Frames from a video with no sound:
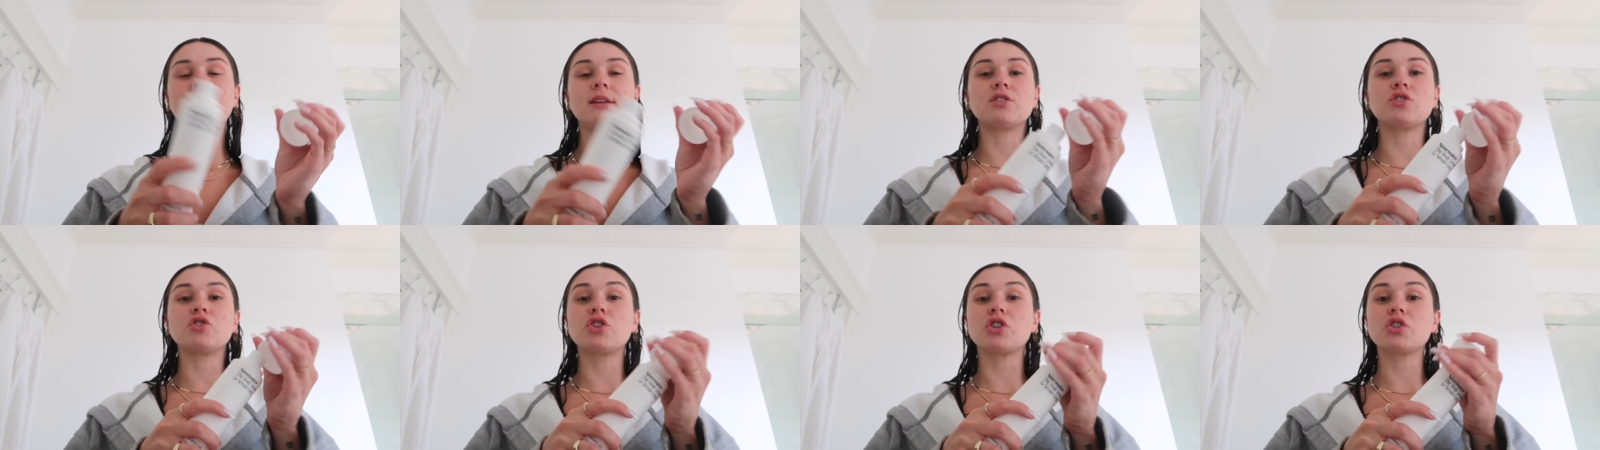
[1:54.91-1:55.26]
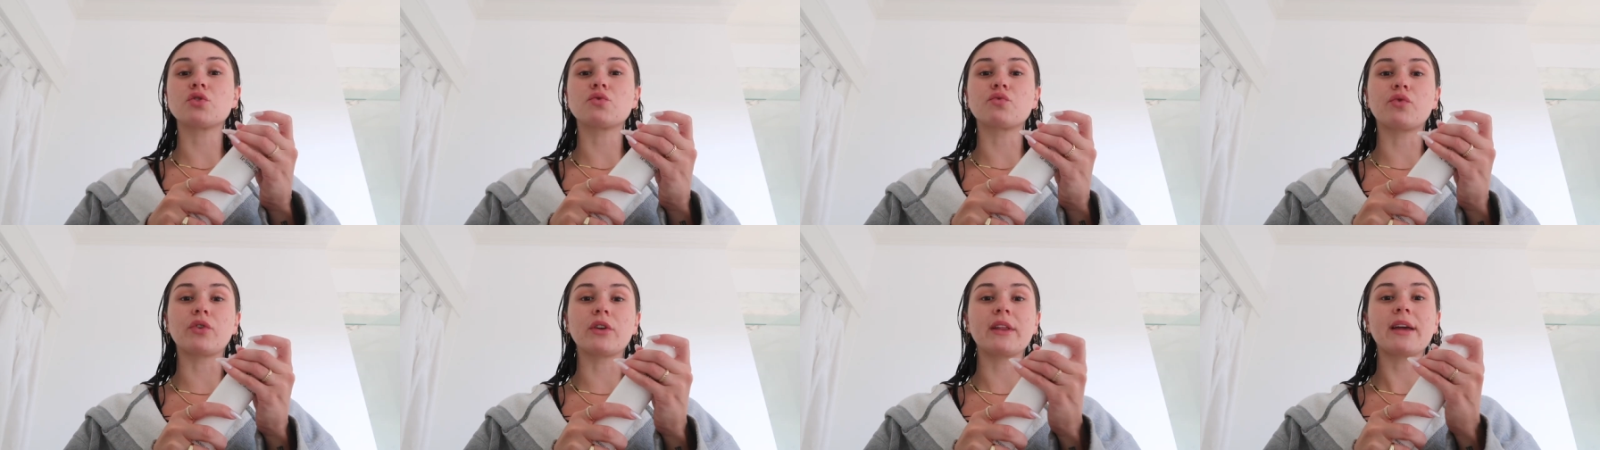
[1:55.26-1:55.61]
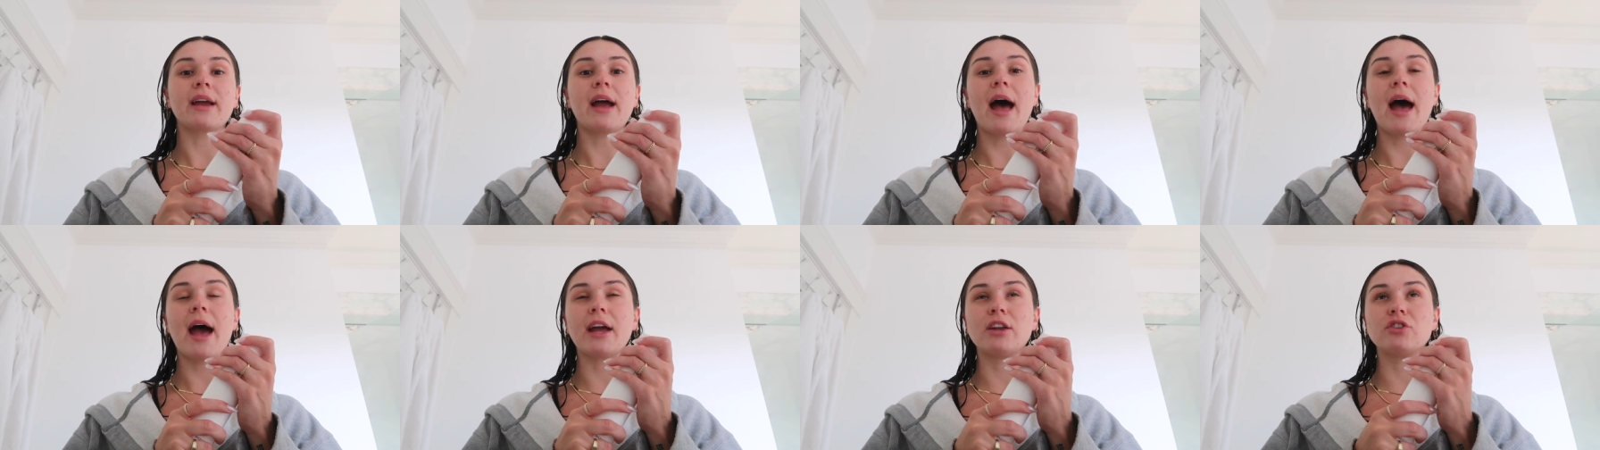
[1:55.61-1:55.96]
It just really
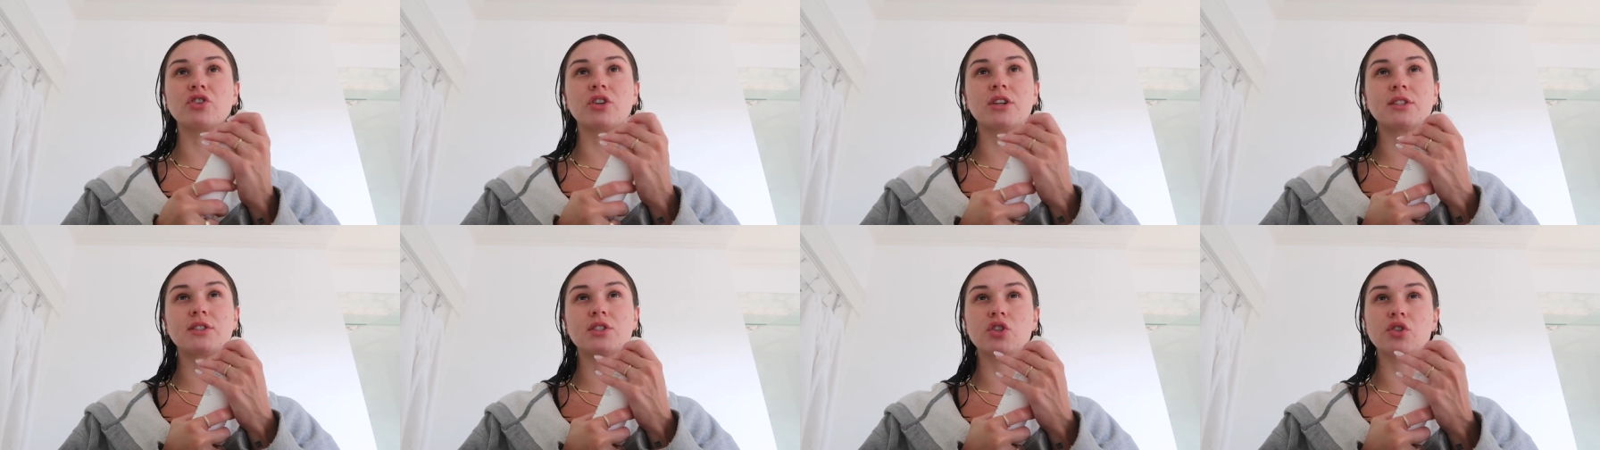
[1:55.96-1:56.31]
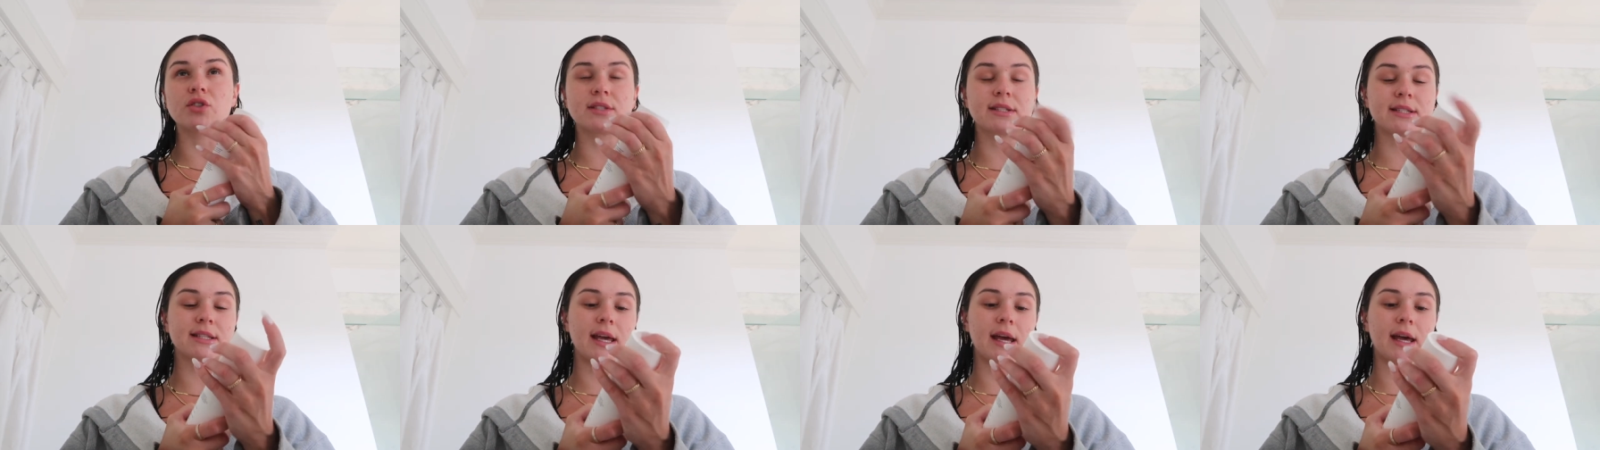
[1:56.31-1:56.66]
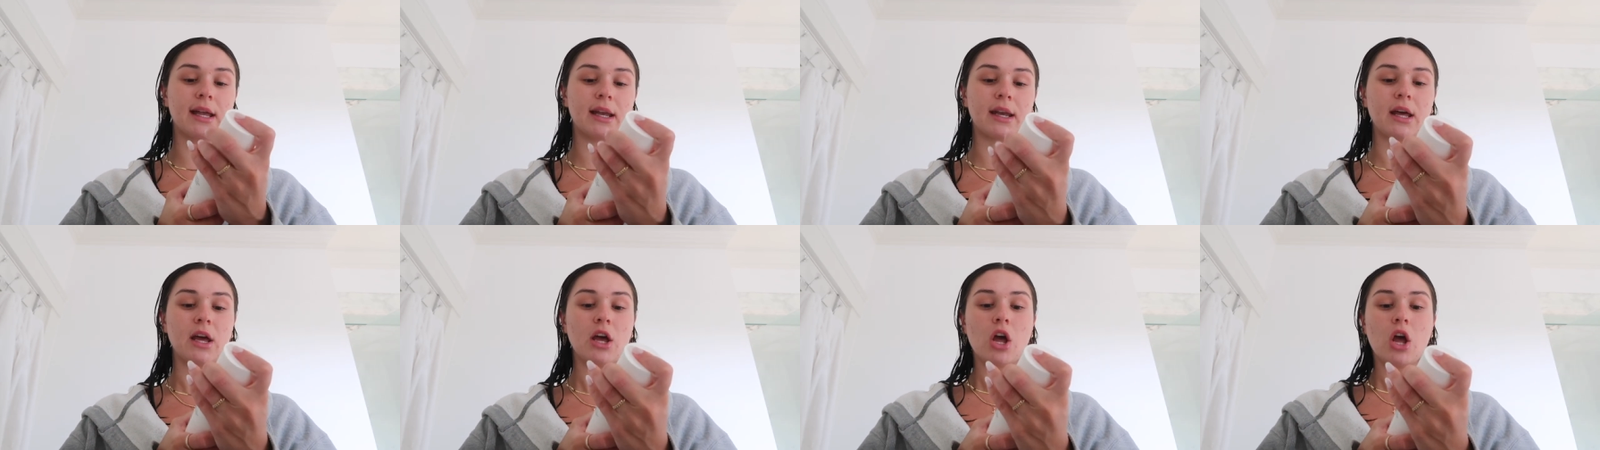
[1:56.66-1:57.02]
hydrates your
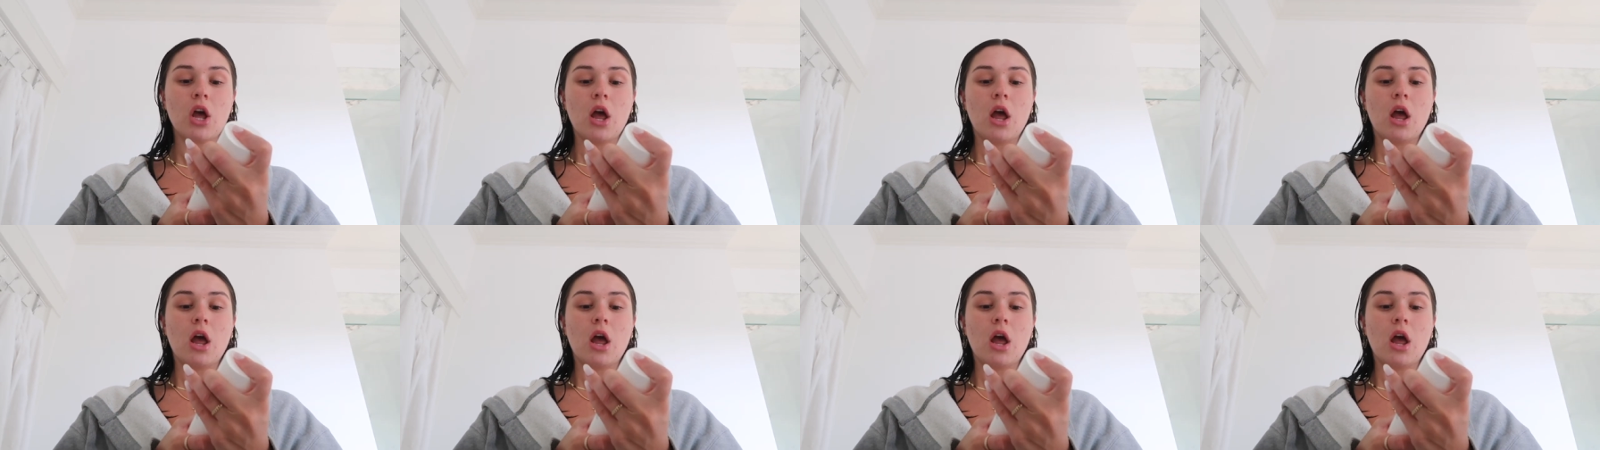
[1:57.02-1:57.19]
skin,